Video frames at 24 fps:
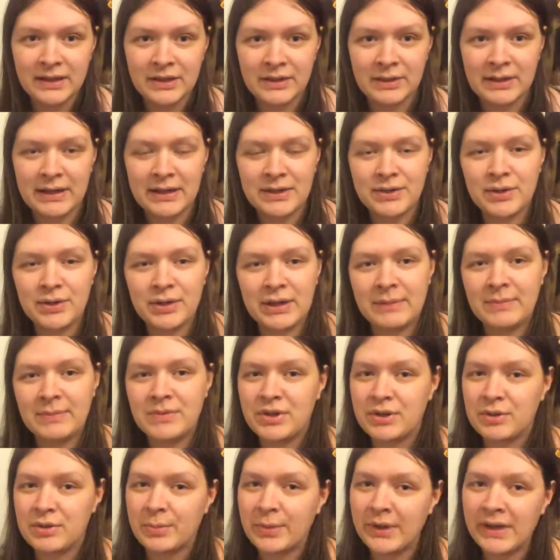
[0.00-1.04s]
So I saw him
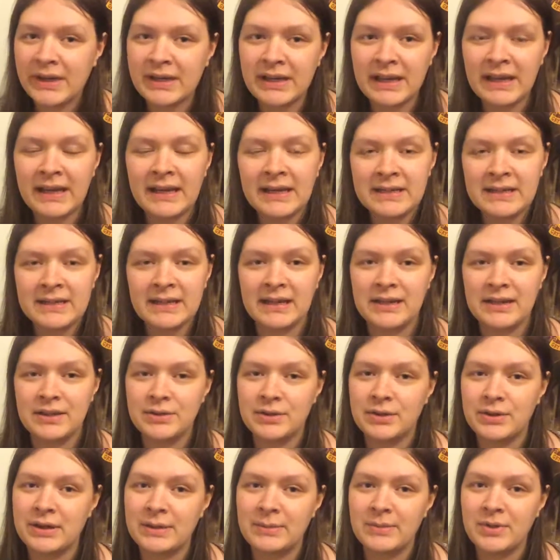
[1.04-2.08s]
do Birdland, I
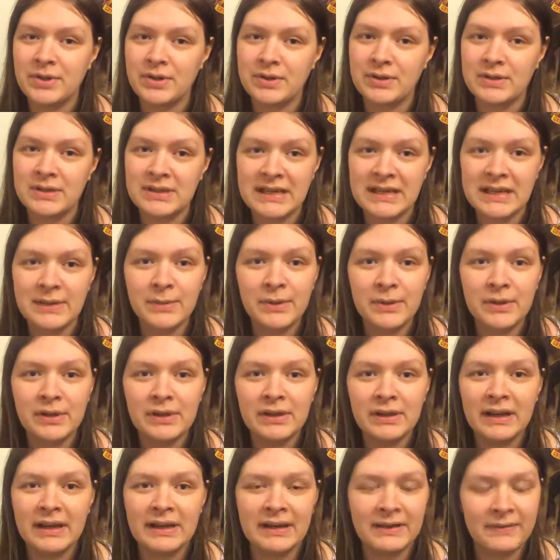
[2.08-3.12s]
saw him do
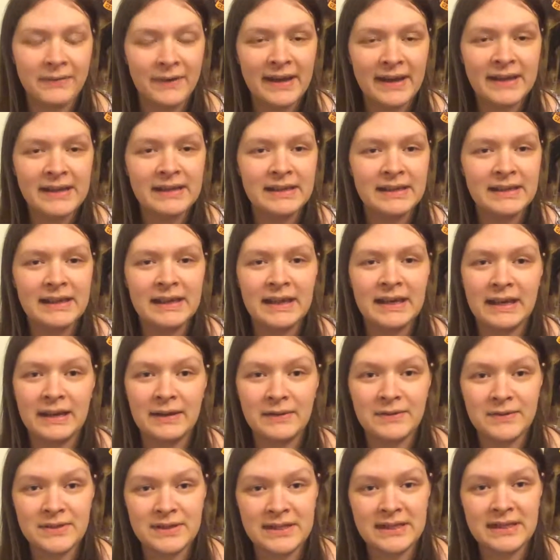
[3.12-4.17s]
Seawall, and finally I
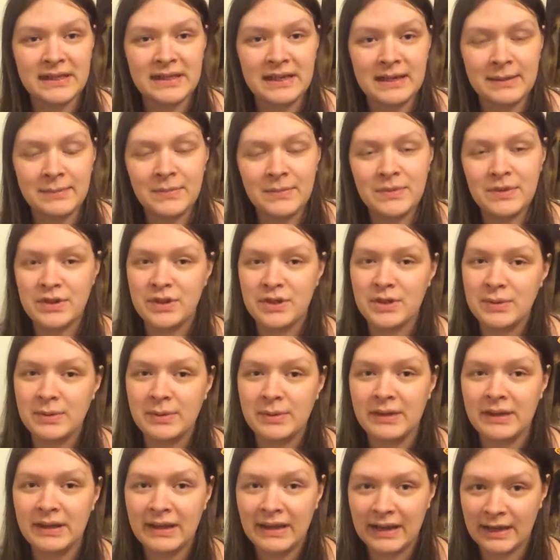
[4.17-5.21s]
have seen him do
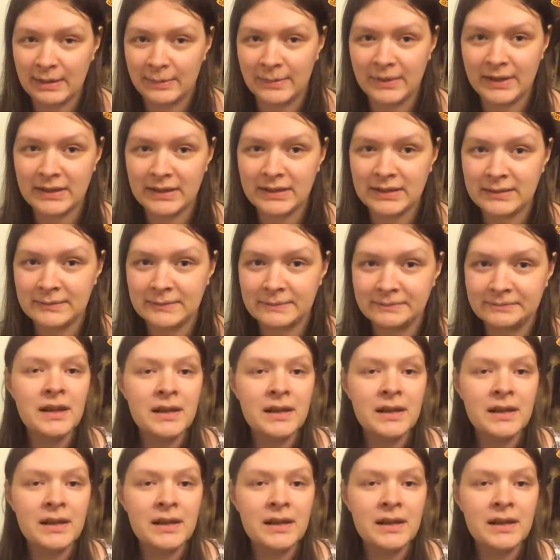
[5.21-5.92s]
Hamlet.